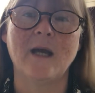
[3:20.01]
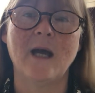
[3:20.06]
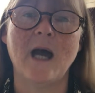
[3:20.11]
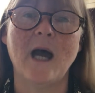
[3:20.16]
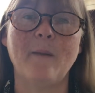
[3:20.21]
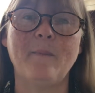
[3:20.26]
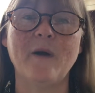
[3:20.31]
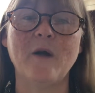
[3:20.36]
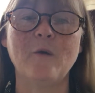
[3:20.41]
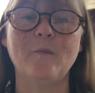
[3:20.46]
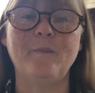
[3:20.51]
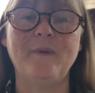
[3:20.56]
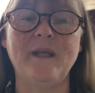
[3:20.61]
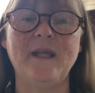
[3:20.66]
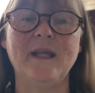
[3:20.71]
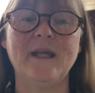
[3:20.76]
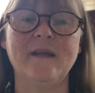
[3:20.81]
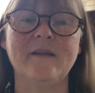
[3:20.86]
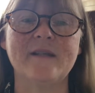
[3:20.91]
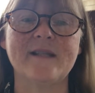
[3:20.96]
about
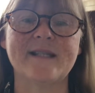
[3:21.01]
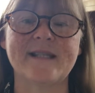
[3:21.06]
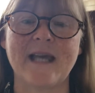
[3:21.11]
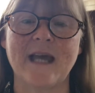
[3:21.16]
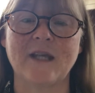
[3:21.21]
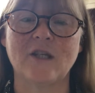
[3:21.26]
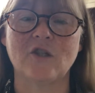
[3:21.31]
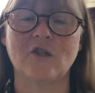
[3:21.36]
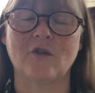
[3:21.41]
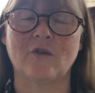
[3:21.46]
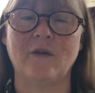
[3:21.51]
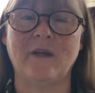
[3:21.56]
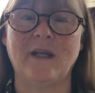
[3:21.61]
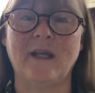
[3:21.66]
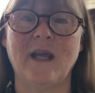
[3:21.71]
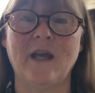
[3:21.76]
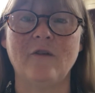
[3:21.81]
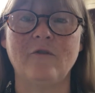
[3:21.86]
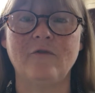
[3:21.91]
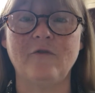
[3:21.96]
being in the sanctuary
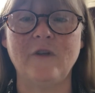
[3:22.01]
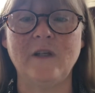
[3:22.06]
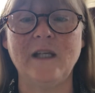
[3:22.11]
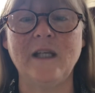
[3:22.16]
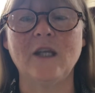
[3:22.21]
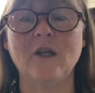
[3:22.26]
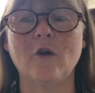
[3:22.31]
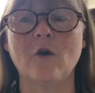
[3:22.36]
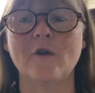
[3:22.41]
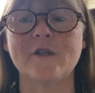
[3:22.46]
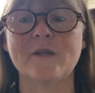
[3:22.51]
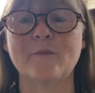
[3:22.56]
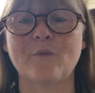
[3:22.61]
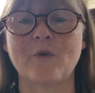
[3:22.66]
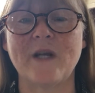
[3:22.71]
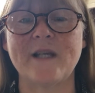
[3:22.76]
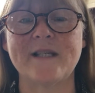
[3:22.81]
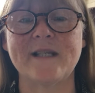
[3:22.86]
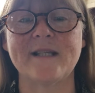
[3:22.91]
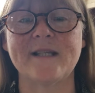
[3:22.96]
and feeling God's
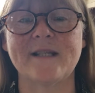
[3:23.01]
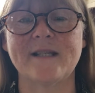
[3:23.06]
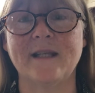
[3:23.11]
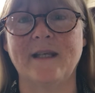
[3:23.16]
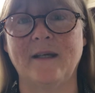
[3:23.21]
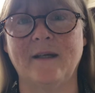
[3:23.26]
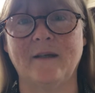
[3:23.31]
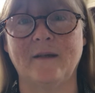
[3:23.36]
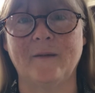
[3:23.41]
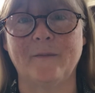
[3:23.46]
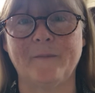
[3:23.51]
presence there.